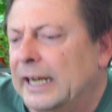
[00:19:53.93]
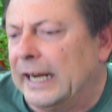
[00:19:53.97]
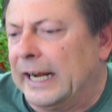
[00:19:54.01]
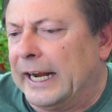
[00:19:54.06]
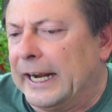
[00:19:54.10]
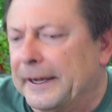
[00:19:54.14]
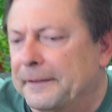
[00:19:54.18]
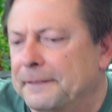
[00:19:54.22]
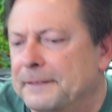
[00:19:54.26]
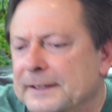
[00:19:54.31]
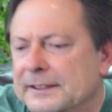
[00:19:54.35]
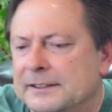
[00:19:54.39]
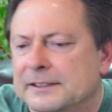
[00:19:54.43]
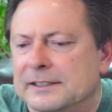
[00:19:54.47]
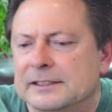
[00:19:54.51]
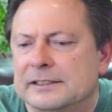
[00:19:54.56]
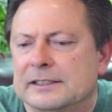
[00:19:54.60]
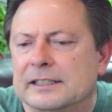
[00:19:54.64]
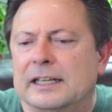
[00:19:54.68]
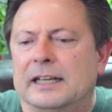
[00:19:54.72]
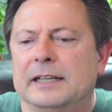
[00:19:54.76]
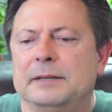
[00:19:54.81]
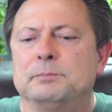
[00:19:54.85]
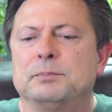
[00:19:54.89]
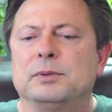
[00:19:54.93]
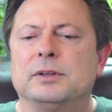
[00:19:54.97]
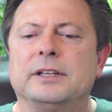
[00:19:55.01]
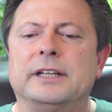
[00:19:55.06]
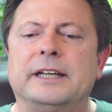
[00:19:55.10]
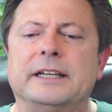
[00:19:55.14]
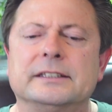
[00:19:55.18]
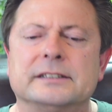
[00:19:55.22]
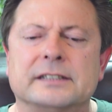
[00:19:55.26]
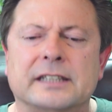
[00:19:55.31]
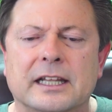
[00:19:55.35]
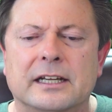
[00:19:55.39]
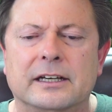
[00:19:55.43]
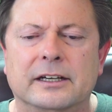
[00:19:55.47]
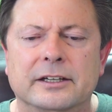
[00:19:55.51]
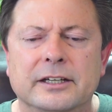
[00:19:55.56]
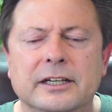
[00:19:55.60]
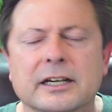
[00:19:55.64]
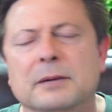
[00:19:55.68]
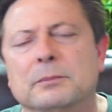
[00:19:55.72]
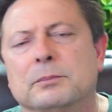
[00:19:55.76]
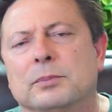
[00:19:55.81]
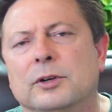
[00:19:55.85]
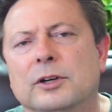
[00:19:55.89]
And this is a place that a
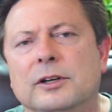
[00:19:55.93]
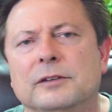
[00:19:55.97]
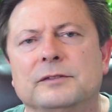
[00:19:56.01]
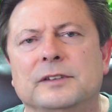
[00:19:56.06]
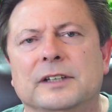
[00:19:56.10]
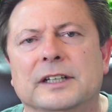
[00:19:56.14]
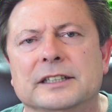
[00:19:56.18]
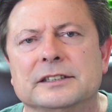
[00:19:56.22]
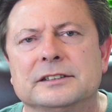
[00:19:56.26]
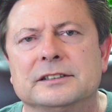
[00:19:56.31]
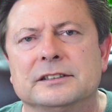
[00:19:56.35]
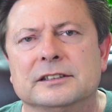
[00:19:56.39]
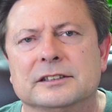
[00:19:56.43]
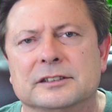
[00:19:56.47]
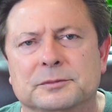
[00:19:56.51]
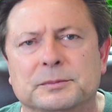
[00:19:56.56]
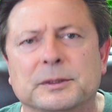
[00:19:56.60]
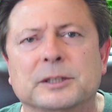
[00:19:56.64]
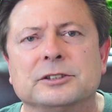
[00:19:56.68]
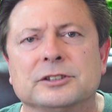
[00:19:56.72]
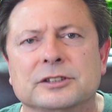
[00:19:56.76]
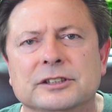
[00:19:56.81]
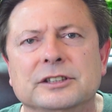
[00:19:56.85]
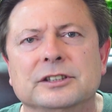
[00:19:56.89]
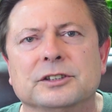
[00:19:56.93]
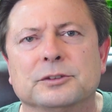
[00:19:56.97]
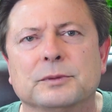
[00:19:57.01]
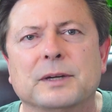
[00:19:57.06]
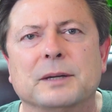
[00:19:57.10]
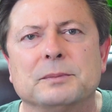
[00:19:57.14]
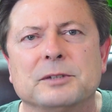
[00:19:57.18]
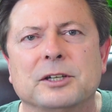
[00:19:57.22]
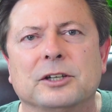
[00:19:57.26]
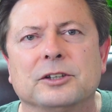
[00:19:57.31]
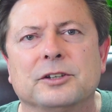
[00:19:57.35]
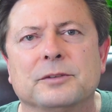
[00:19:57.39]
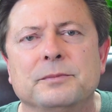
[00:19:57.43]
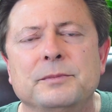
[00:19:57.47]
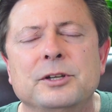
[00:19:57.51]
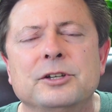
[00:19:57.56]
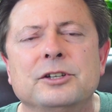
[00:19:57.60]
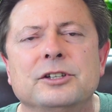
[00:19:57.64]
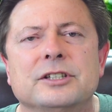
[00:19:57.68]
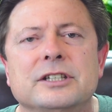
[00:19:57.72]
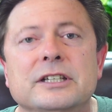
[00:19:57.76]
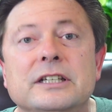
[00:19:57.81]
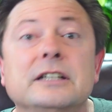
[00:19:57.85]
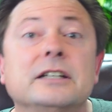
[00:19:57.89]
number of us, especially in the reptile
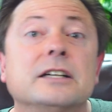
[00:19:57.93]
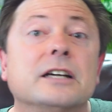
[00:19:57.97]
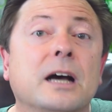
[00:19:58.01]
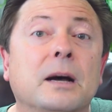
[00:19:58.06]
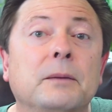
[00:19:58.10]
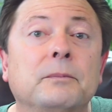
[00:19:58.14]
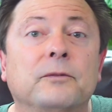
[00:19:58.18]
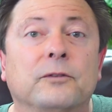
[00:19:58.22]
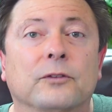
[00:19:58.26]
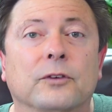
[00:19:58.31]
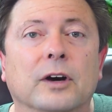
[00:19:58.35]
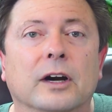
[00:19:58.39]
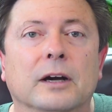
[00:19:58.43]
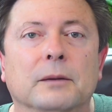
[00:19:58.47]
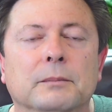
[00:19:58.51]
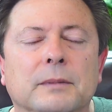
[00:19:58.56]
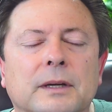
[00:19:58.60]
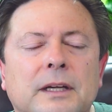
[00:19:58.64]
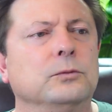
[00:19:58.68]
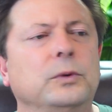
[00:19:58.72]
community, come from.